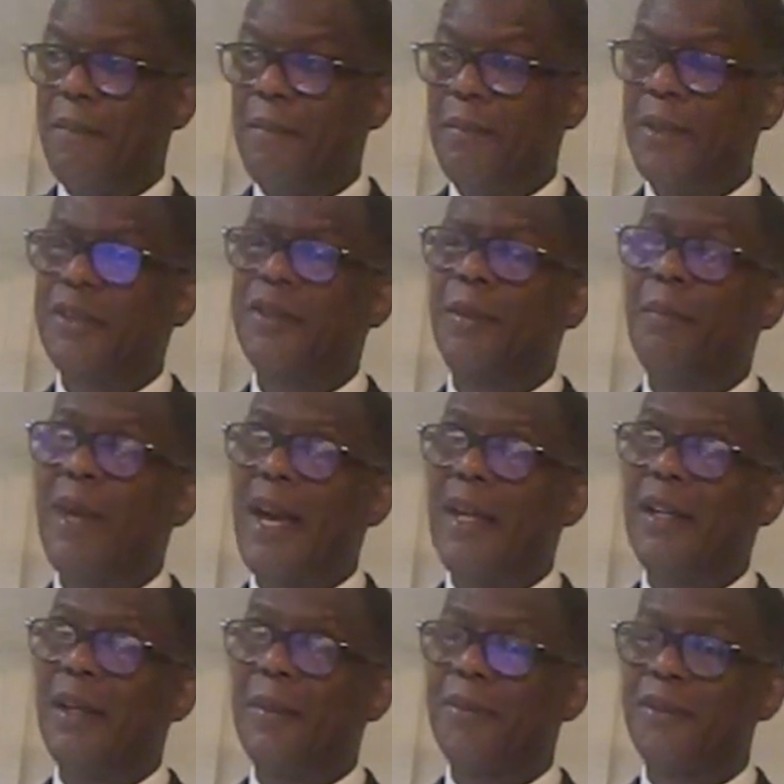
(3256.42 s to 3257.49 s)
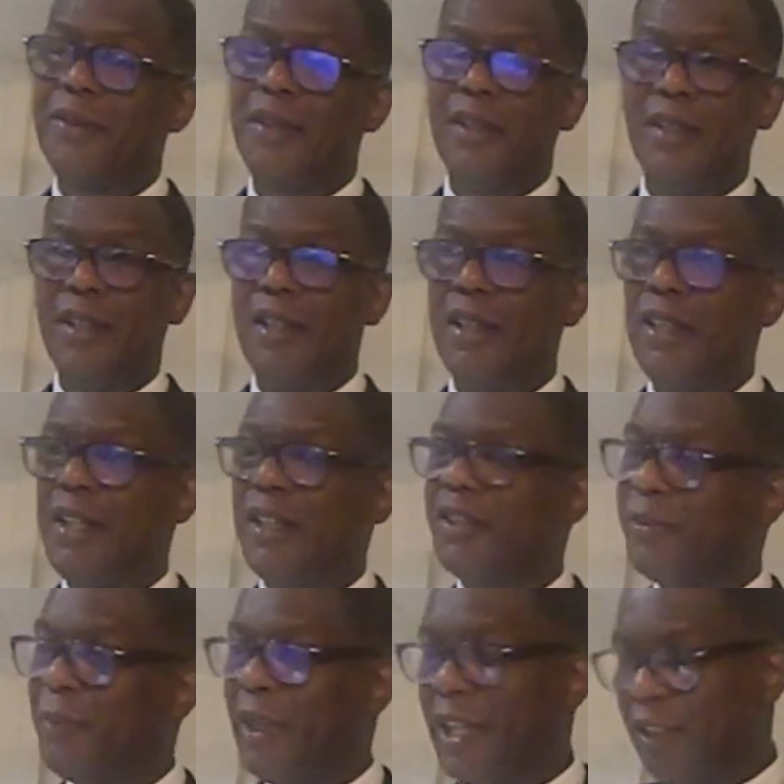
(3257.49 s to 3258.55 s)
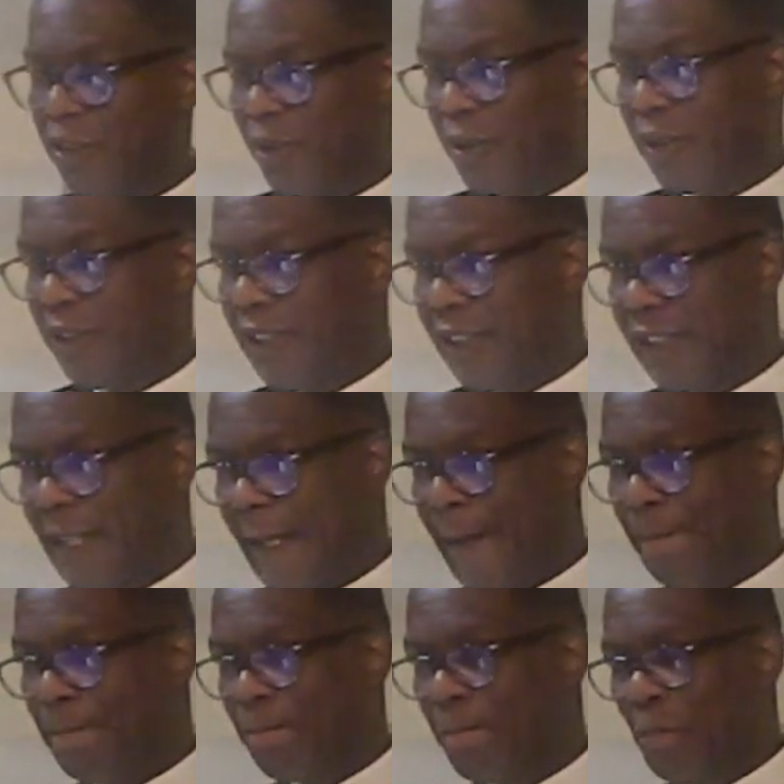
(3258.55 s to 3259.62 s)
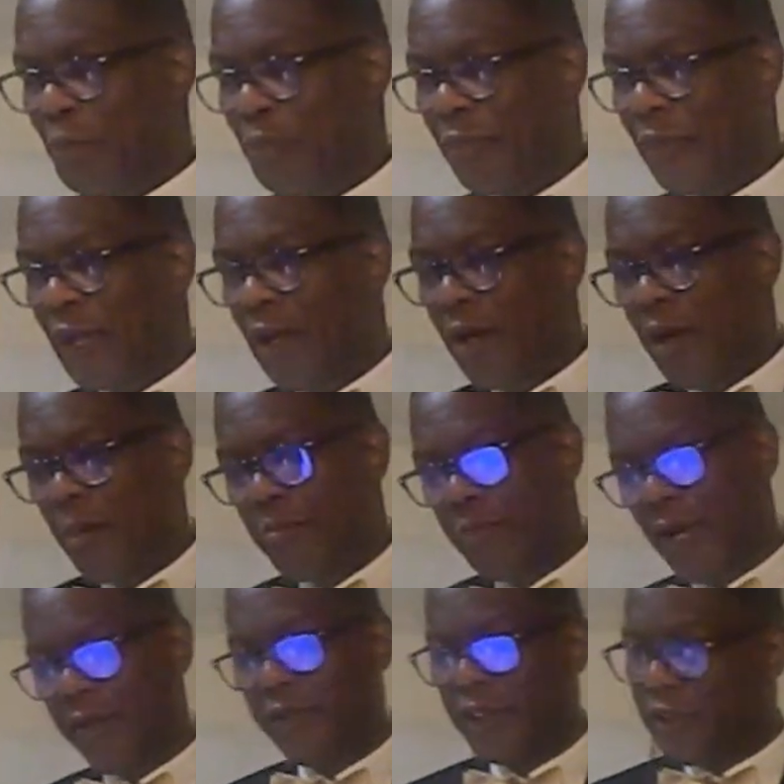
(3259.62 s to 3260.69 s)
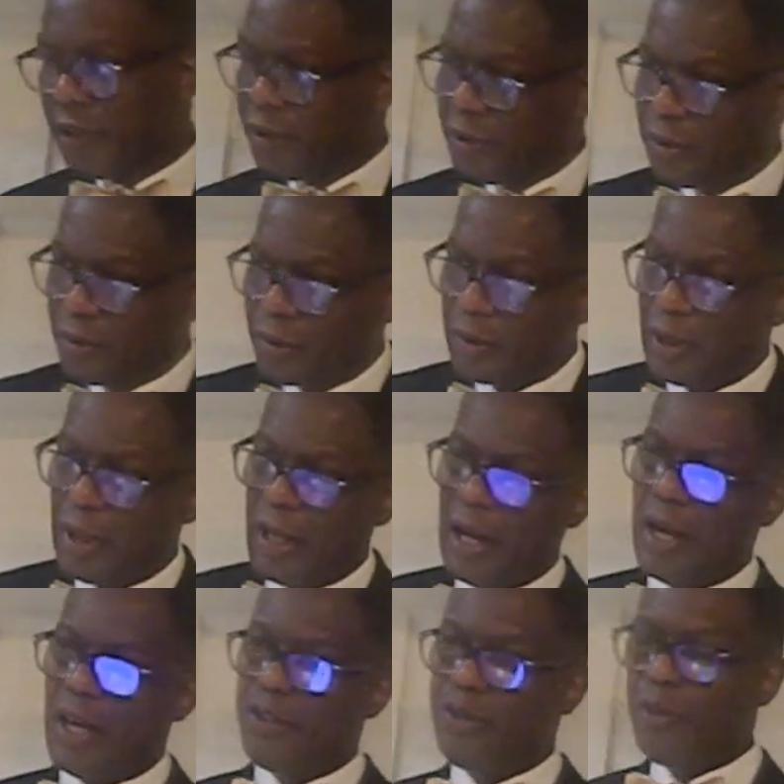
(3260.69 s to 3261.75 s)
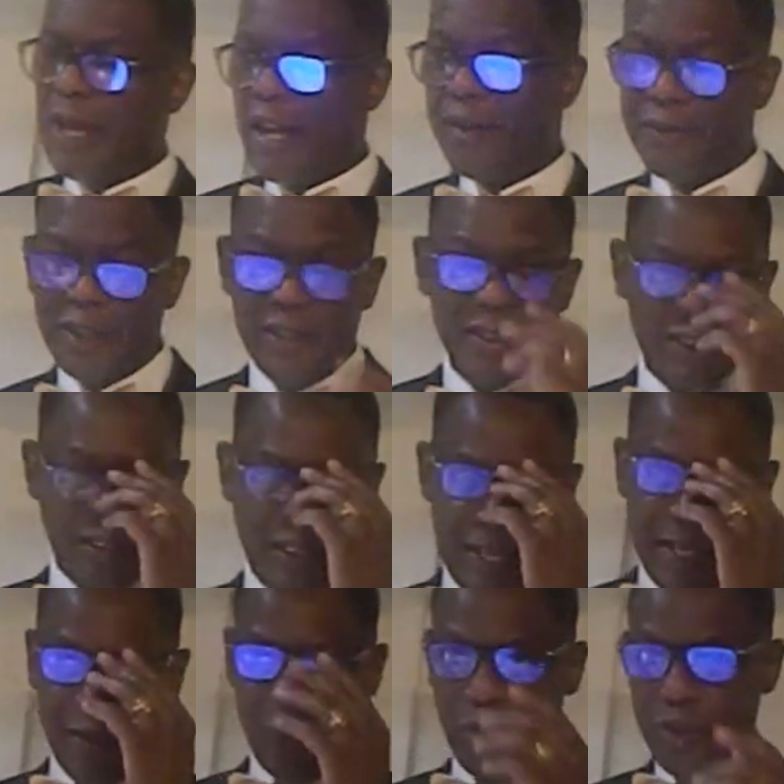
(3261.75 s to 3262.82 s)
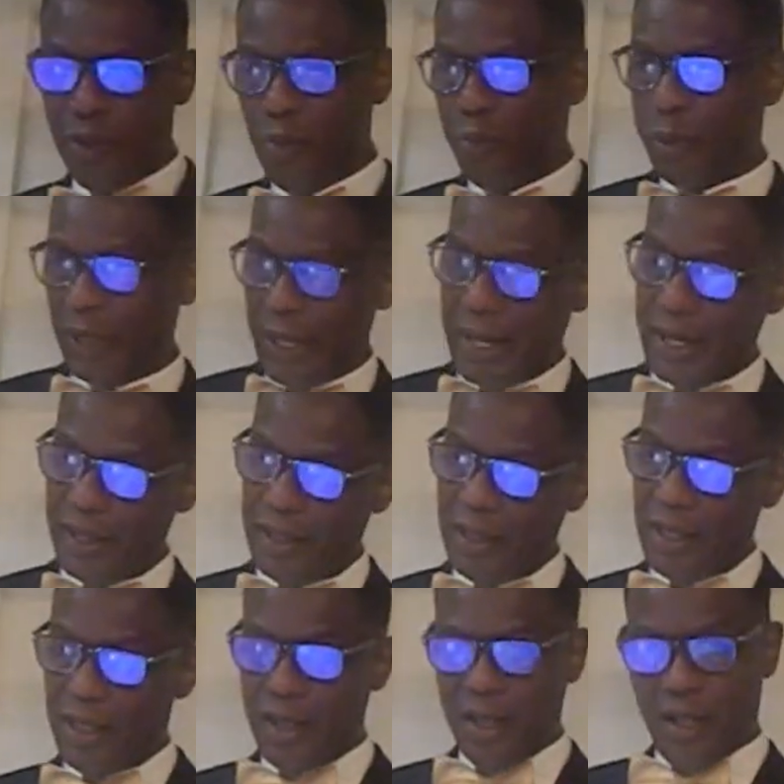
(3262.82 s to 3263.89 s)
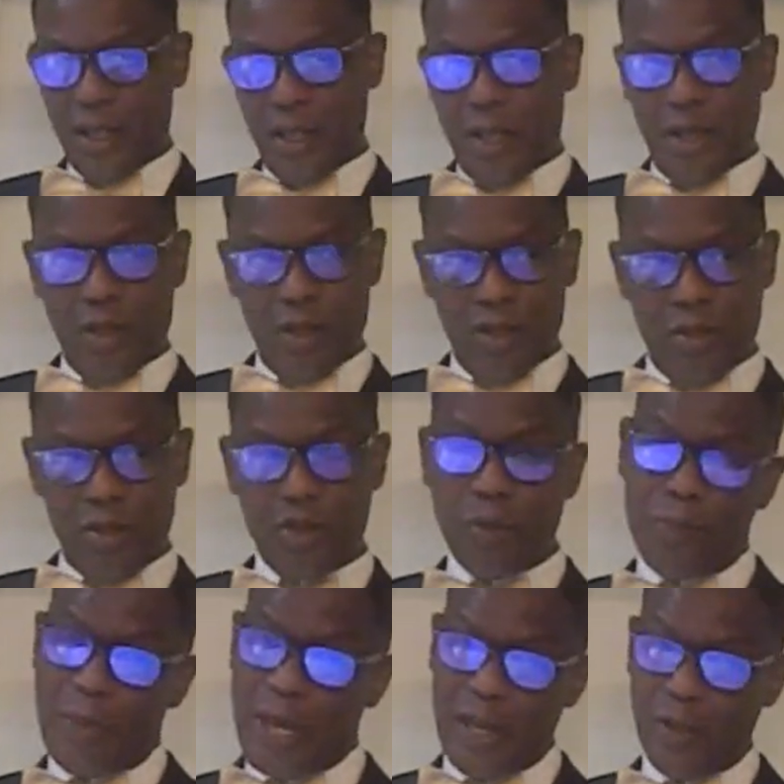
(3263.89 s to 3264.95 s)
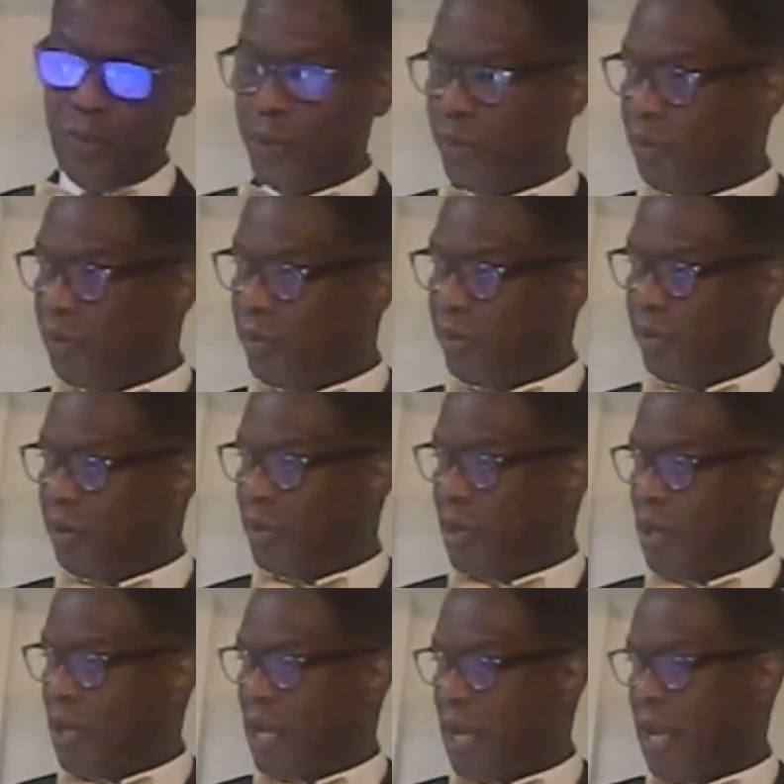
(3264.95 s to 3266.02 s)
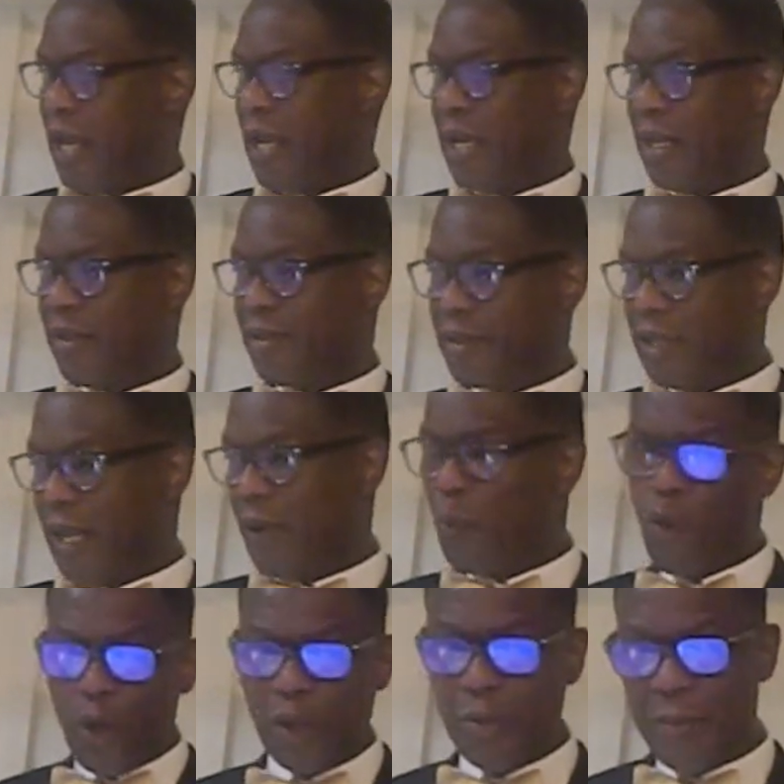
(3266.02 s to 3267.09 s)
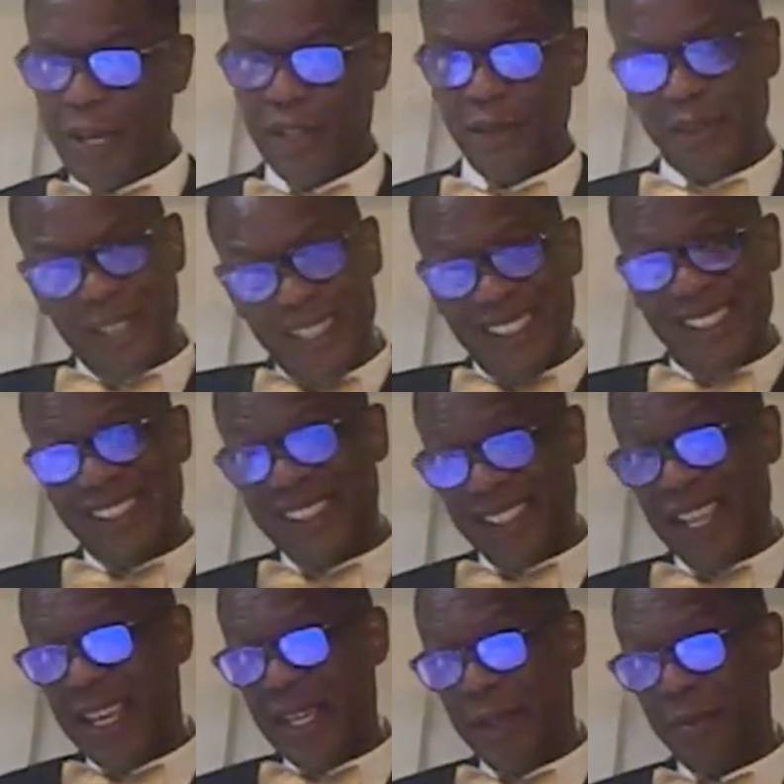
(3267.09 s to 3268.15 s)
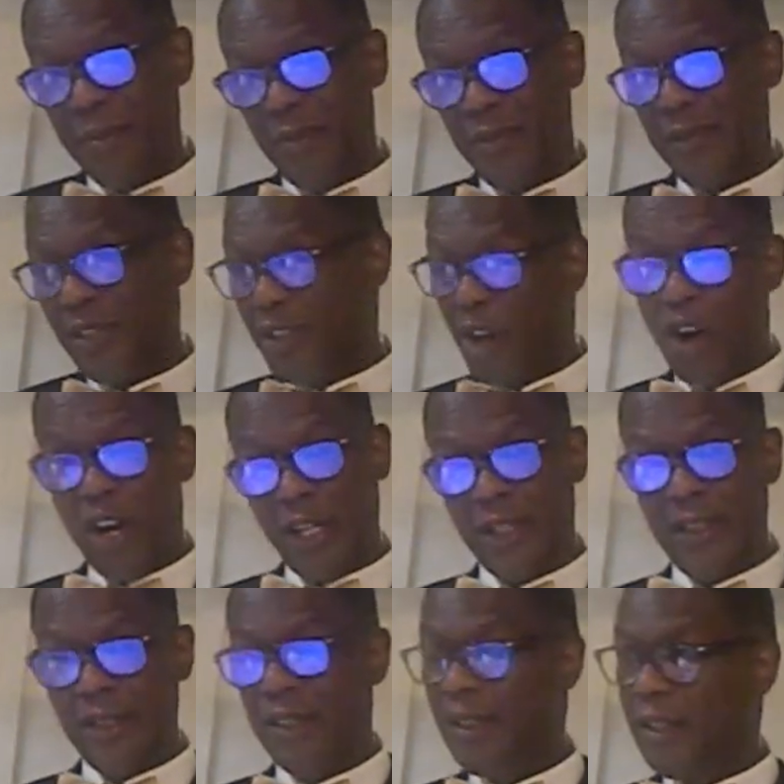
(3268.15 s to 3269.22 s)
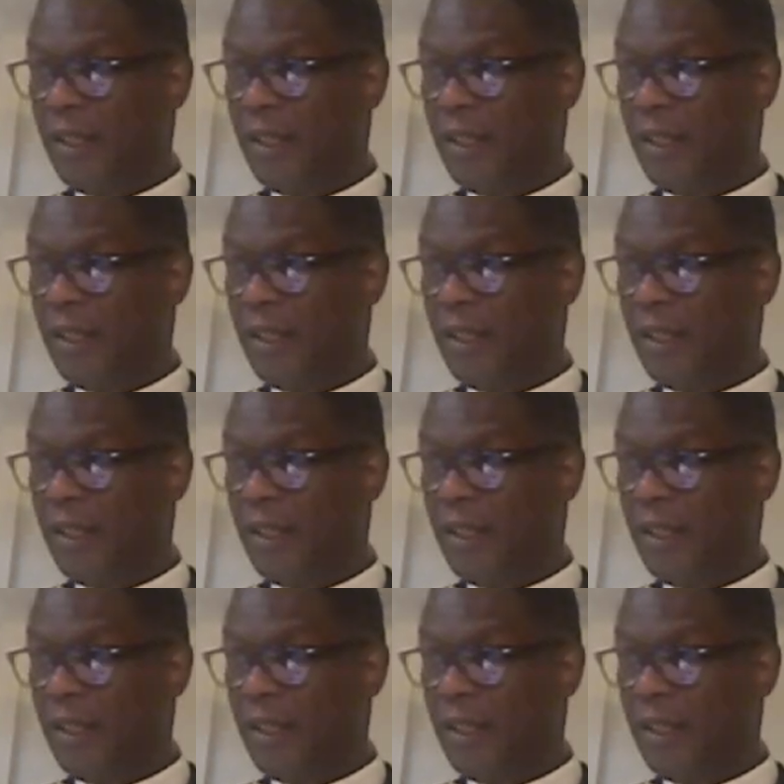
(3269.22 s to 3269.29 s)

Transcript: Mr. Matt Epps, he explained to us, he said, brothers, you have to understand when you plant tomatoes and say watermelons in the same garden,